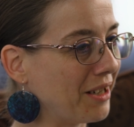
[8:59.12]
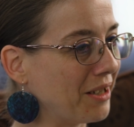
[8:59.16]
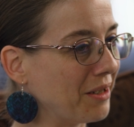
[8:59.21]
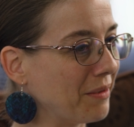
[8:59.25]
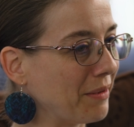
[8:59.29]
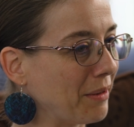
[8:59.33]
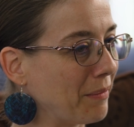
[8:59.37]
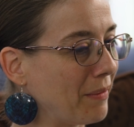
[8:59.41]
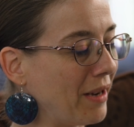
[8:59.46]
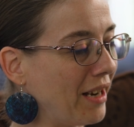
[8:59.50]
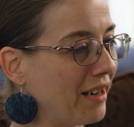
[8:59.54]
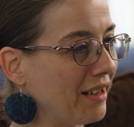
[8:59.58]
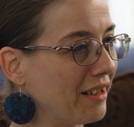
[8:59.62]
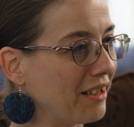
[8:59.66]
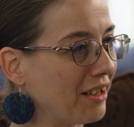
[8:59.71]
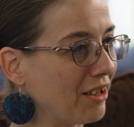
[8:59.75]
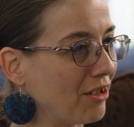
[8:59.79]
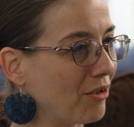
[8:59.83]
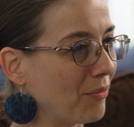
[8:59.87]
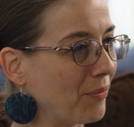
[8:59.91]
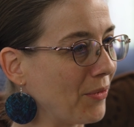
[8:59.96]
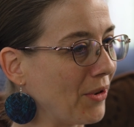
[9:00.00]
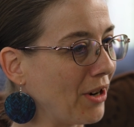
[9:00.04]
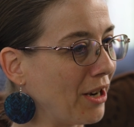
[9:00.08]
We made it to
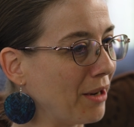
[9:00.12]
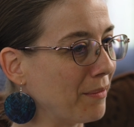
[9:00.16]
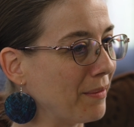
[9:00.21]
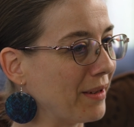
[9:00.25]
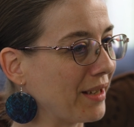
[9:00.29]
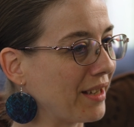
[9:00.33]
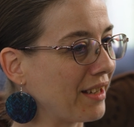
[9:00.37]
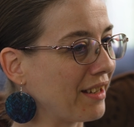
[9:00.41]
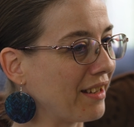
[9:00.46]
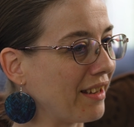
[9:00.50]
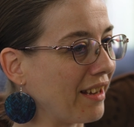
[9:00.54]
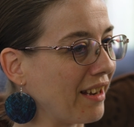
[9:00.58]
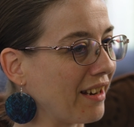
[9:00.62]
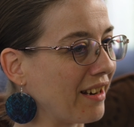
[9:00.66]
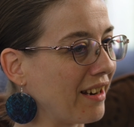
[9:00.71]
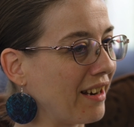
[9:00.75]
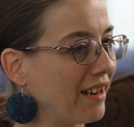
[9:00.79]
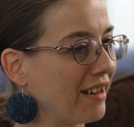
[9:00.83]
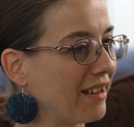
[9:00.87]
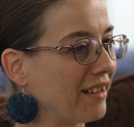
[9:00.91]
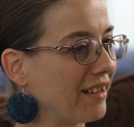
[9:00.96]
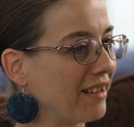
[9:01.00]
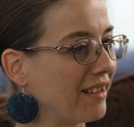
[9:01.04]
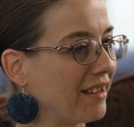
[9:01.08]
the promised land. I
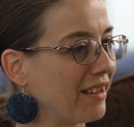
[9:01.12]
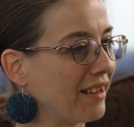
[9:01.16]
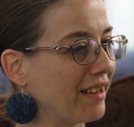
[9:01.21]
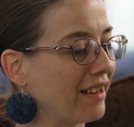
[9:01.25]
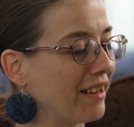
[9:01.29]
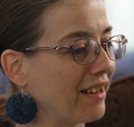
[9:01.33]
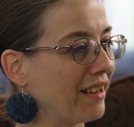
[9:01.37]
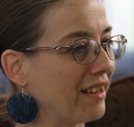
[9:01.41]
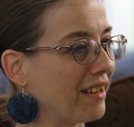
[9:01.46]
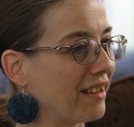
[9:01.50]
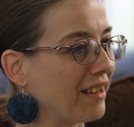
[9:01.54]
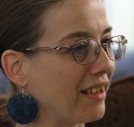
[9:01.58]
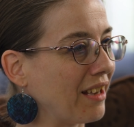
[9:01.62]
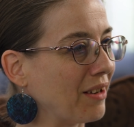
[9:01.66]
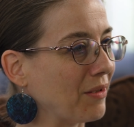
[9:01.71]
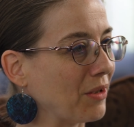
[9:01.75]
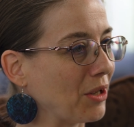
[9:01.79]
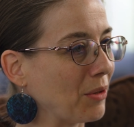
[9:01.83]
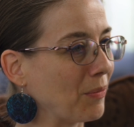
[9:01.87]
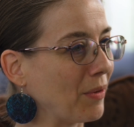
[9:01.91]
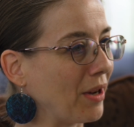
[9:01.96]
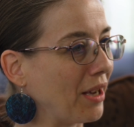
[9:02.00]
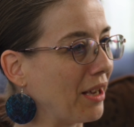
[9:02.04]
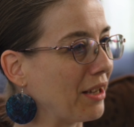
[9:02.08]
didn't think any of that
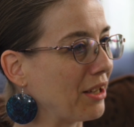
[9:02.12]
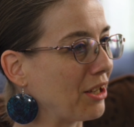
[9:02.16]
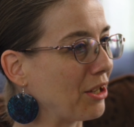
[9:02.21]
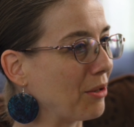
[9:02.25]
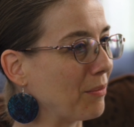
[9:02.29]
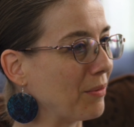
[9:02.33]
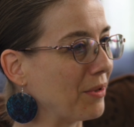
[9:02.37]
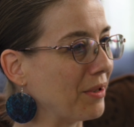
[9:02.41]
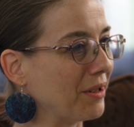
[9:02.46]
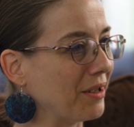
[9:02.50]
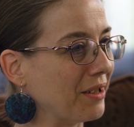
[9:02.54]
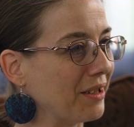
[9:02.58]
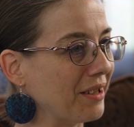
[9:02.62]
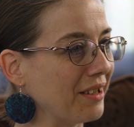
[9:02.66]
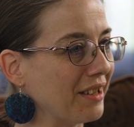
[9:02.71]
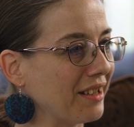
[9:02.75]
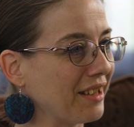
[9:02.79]
was possible.